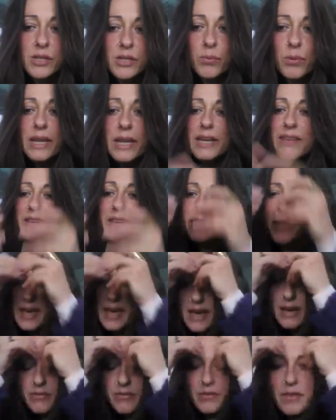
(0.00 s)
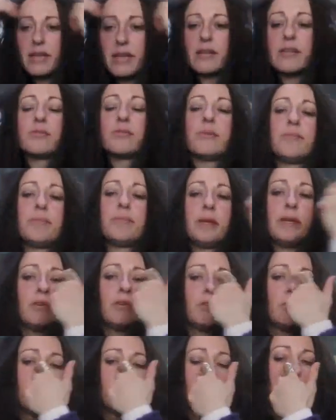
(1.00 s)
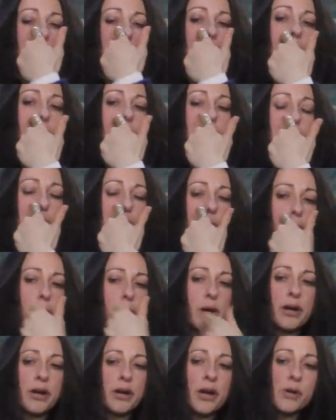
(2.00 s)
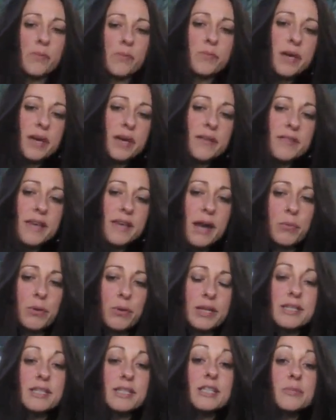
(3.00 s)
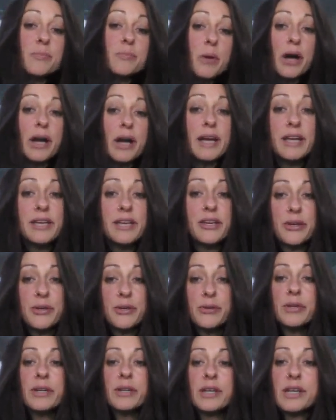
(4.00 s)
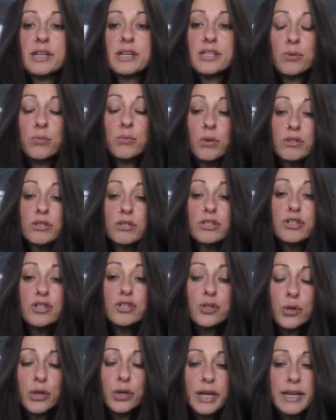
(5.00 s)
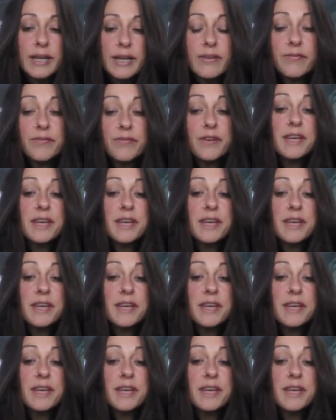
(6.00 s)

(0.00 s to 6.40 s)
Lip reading: So we'll leave it there, I think, because we've been on quite a while, but I hope that that will inspire you to want to join.